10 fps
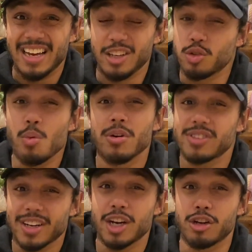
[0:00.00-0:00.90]
It's almost
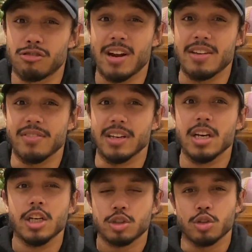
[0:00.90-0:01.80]
like a gravy.
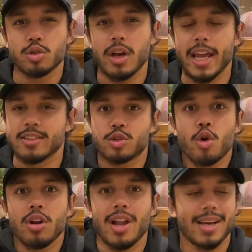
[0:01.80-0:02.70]
So it's
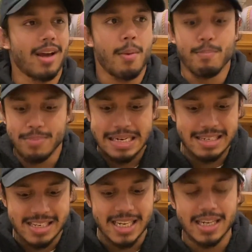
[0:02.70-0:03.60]
got like a
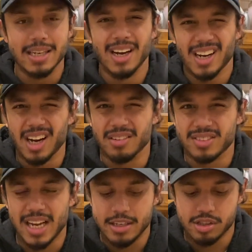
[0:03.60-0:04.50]
meaty kind of
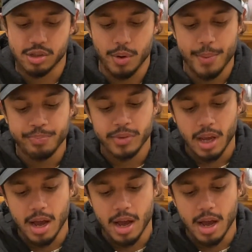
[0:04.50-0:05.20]
taste to it.